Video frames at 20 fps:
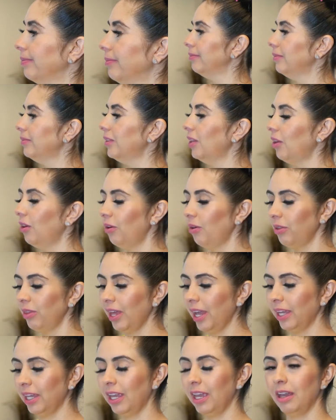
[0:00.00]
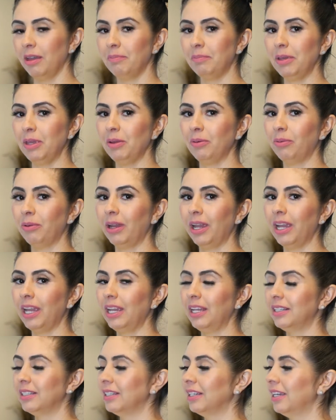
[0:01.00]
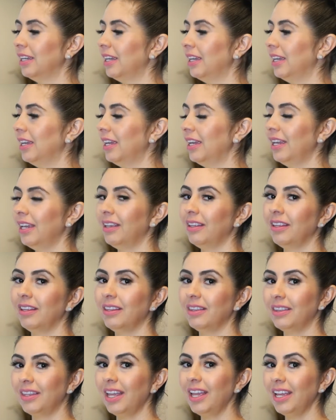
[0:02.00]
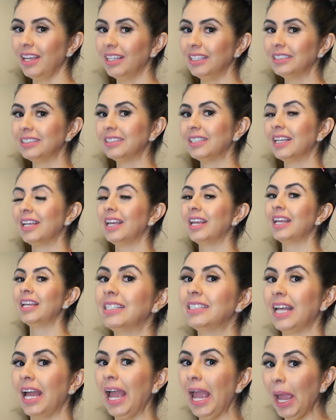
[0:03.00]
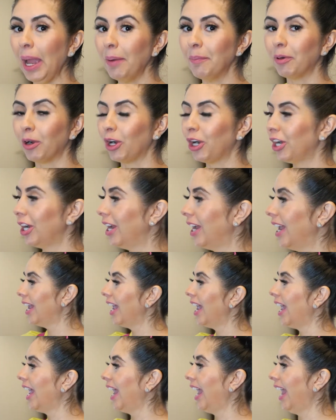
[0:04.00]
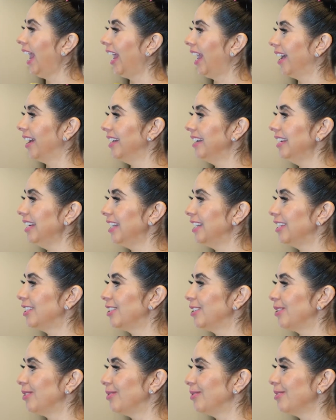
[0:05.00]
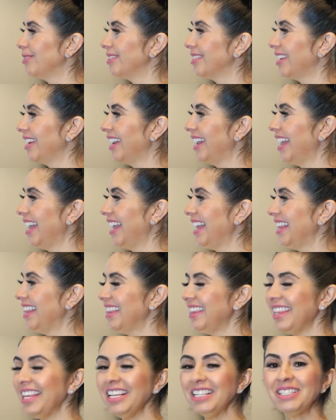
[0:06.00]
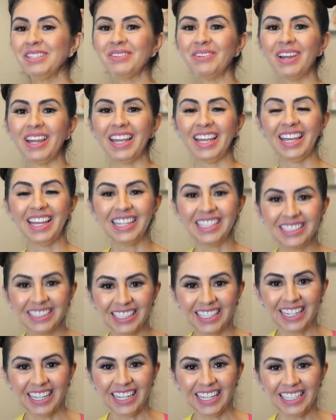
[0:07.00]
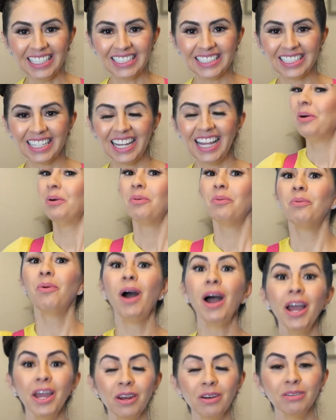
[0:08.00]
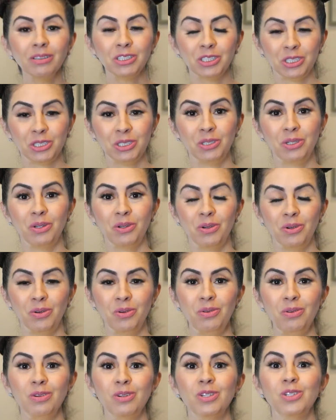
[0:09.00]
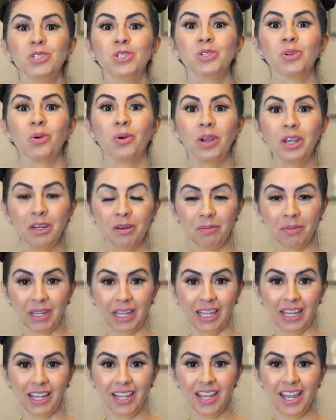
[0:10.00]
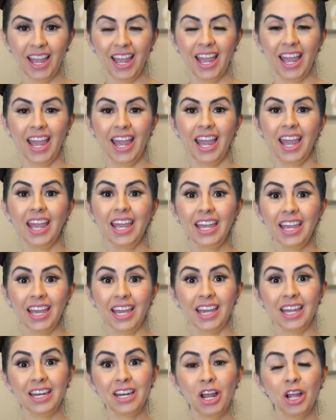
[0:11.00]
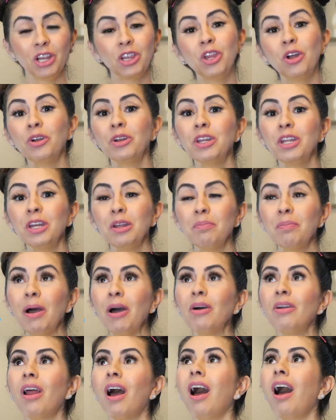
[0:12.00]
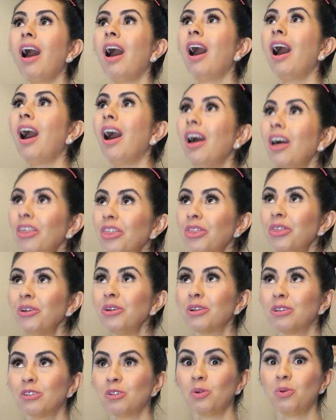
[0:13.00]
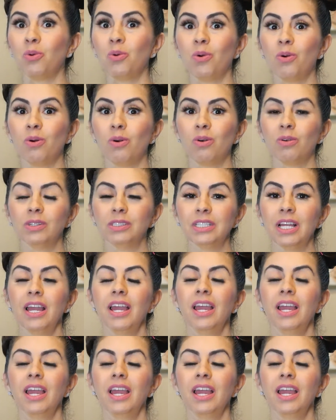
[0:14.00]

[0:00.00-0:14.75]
No, that can't be right. This is a hammer, and it's used this way, isn't it? Why don't you join me in learning about other tools